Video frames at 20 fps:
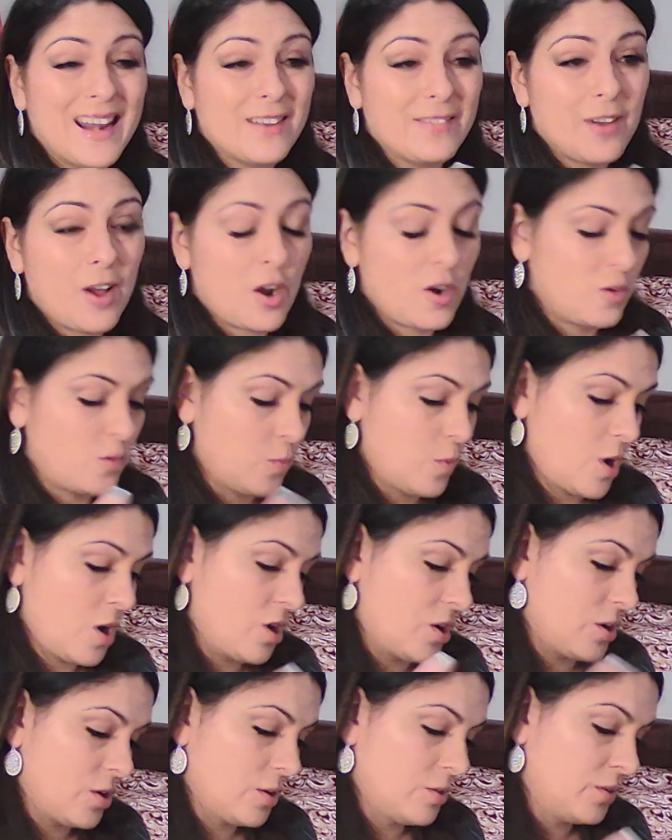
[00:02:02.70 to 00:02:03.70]
of hard
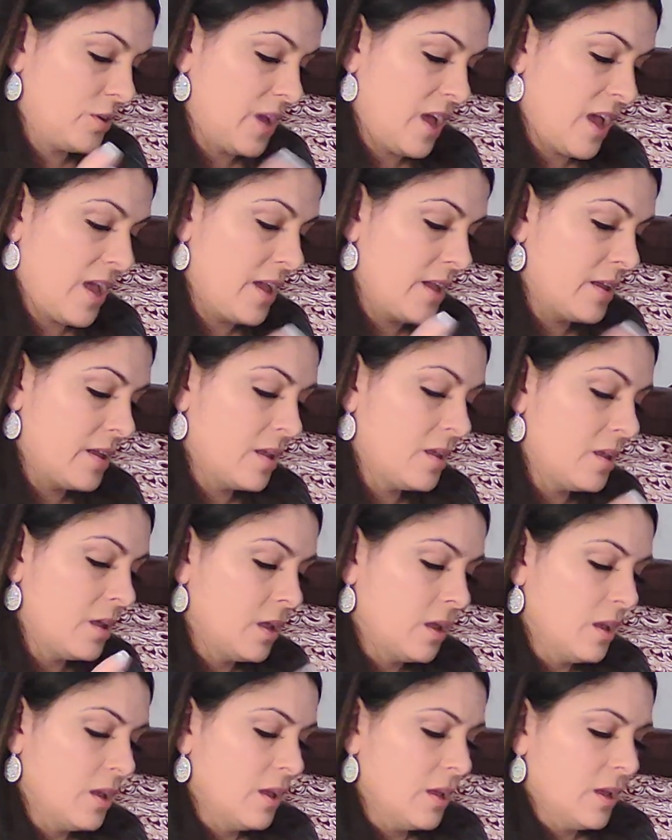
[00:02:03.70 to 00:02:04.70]
work, okay?
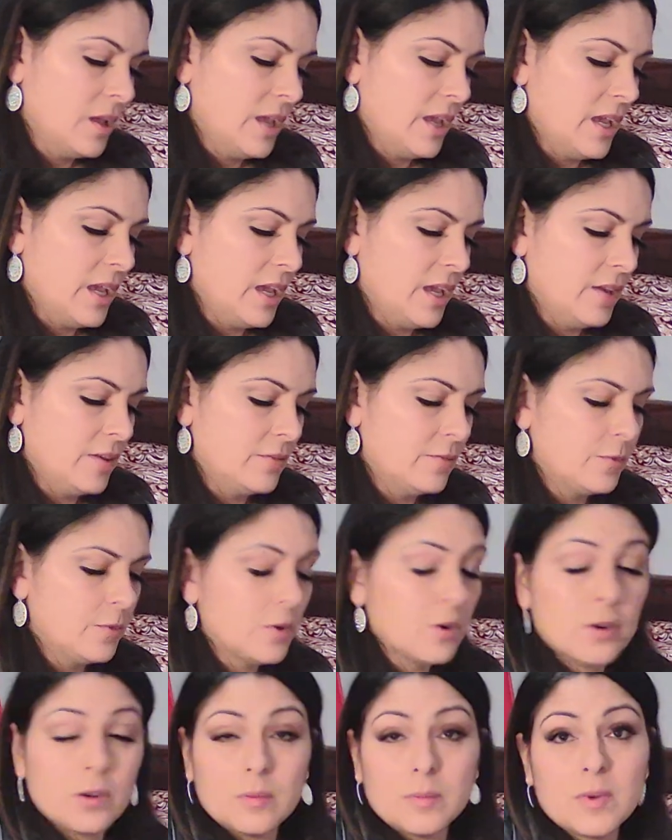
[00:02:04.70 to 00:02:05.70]
And
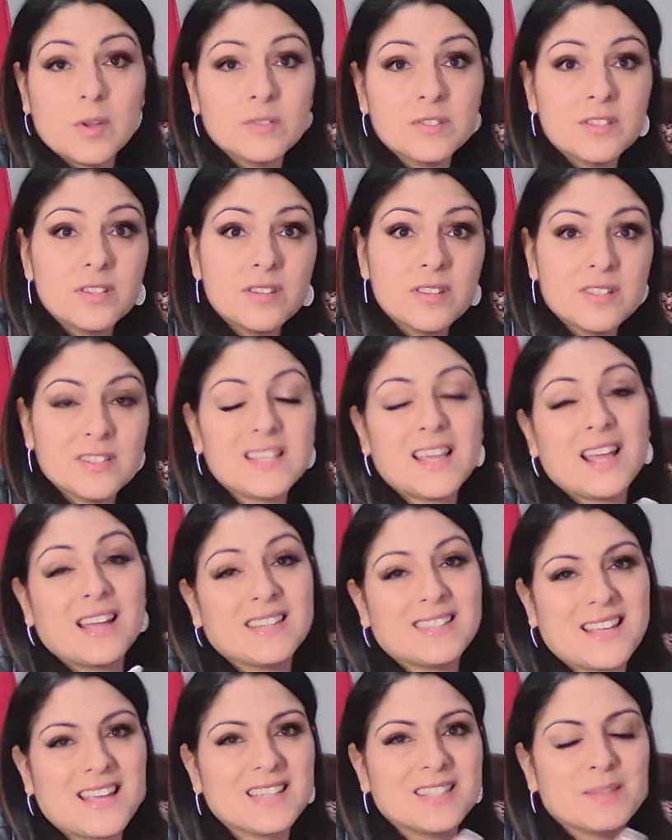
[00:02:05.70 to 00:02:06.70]
for most of the
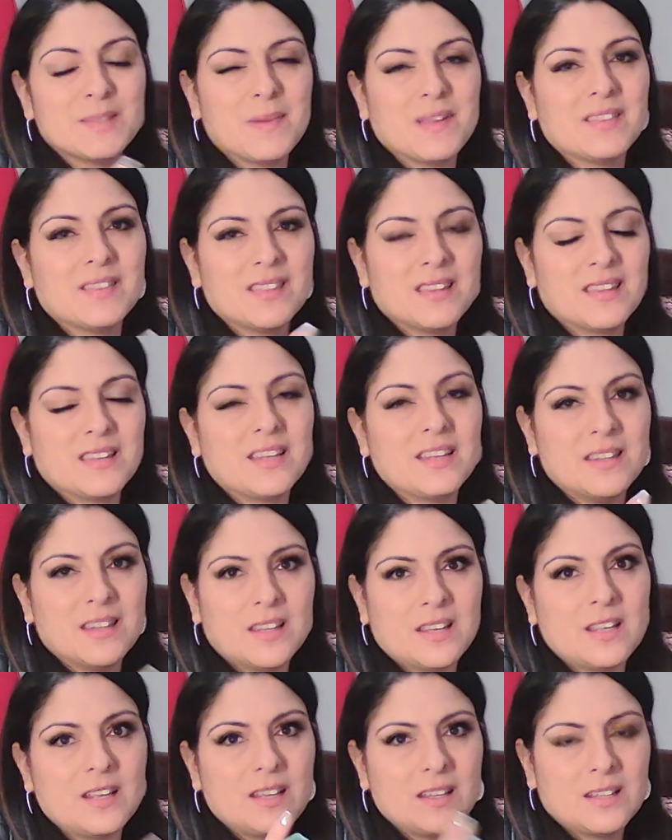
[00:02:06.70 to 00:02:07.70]
signs, that's been the
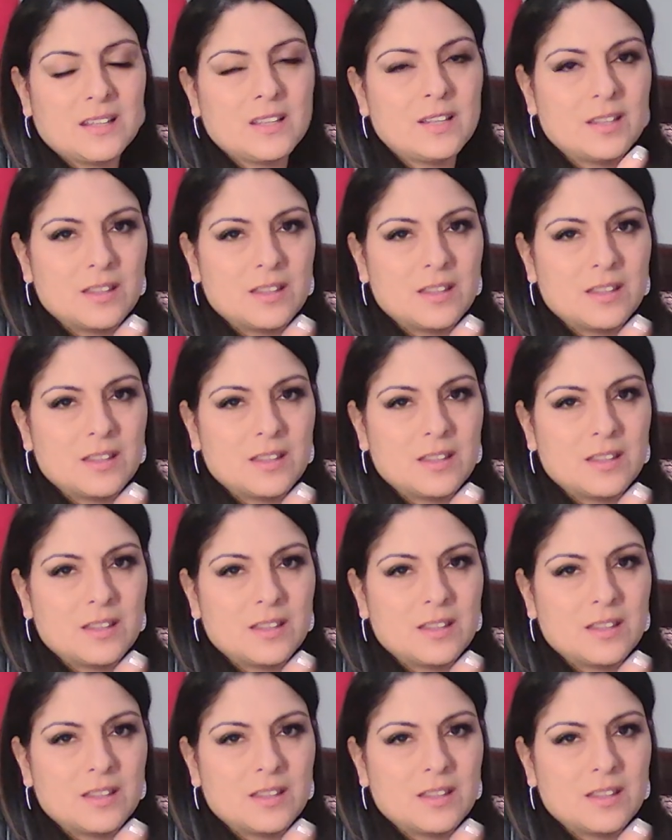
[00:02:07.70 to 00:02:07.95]
deal,